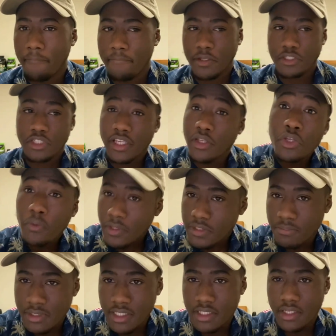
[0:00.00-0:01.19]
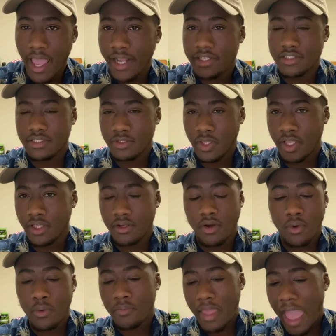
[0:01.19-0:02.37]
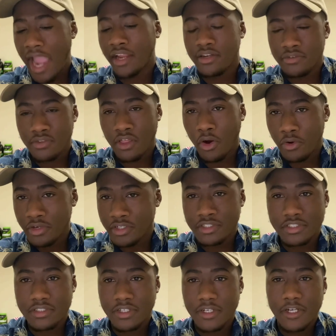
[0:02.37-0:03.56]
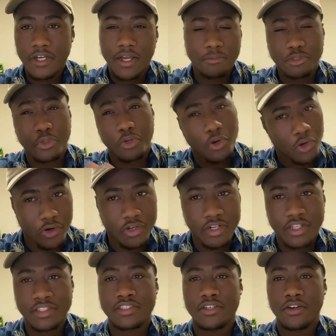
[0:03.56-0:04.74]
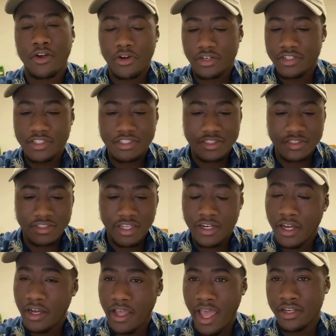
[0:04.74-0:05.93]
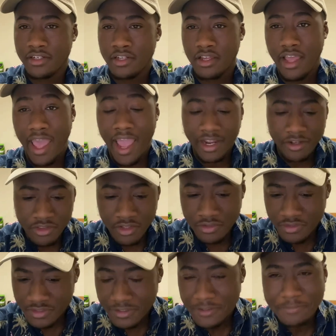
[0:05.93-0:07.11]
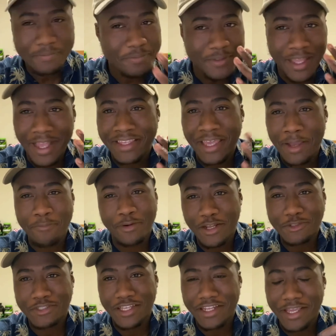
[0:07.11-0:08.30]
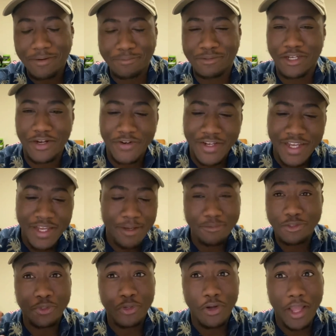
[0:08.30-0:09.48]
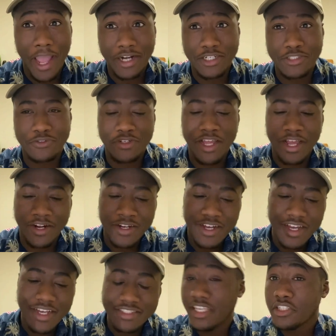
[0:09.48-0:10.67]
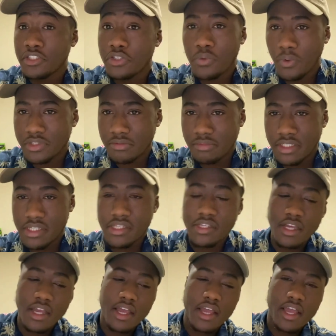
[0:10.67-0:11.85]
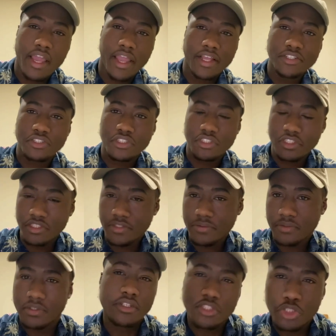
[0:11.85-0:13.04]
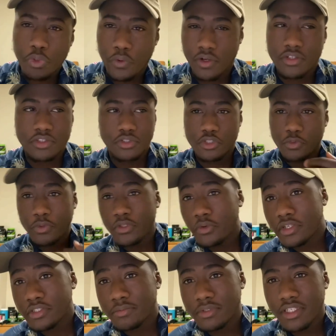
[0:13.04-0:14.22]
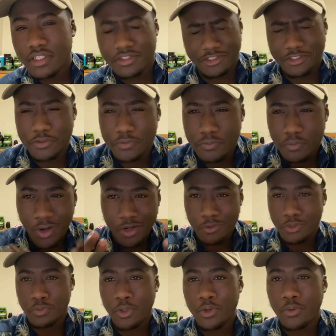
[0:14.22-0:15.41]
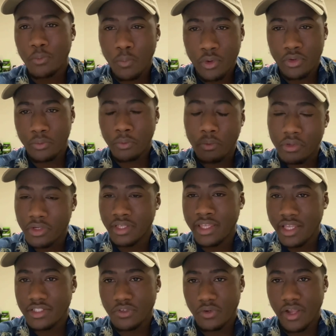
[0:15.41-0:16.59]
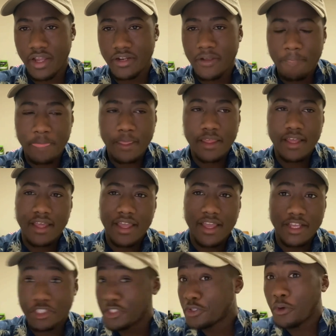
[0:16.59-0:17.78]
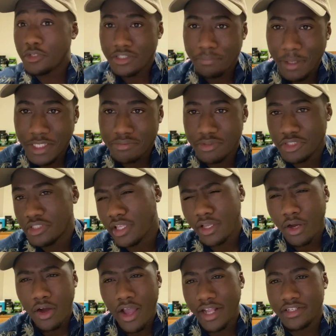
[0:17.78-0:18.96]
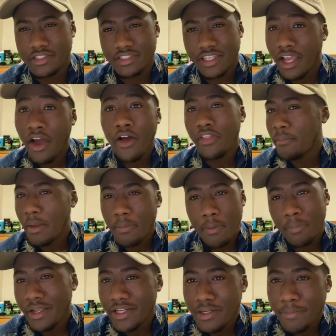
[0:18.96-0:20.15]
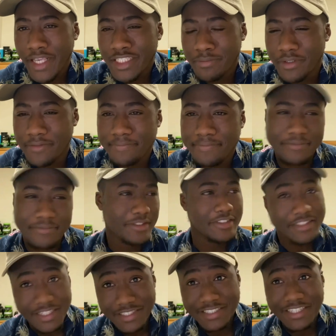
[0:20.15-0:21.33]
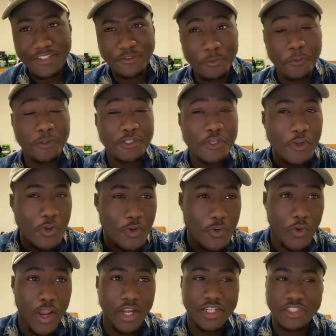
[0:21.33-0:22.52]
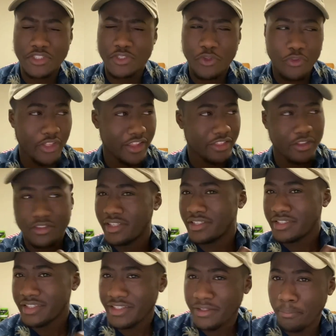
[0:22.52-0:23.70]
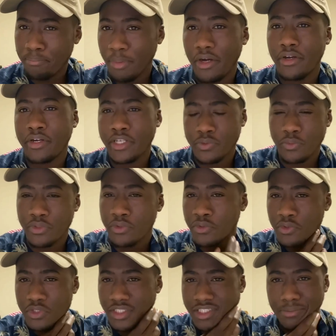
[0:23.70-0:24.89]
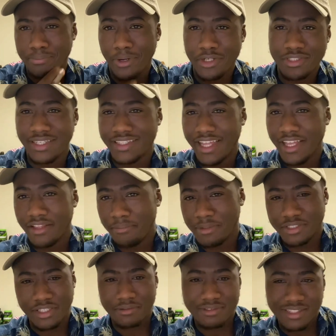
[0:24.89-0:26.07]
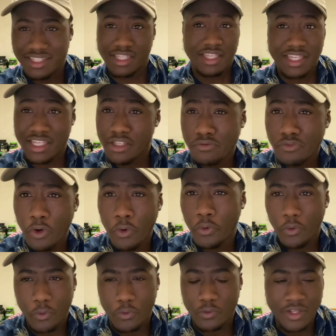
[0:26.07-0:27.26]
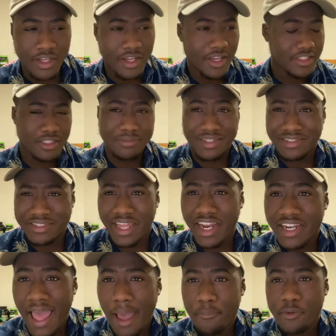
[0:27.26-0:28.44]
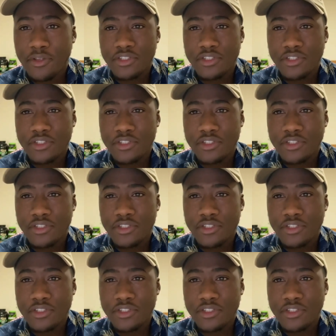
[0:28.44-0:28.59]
She's like, you want some tea? Agnes is like, or Agatha Harkness. I'm just gonna call her Harkness. Harkness said, Agatha, I can't pronounce that name, I'm sorry. I'm just gonna call her Agnes for now. Says, do you want some tea? And she said, sure. So she went to go get some tea, and Wanda was wondering where the kids are at. And she goes in the basement. She's like, oh, Agnes is like, oh, they might be playing in the basement. This scene was great. She saw like the bugs. When you usually see bugs like that, that means like evil or something dead happened.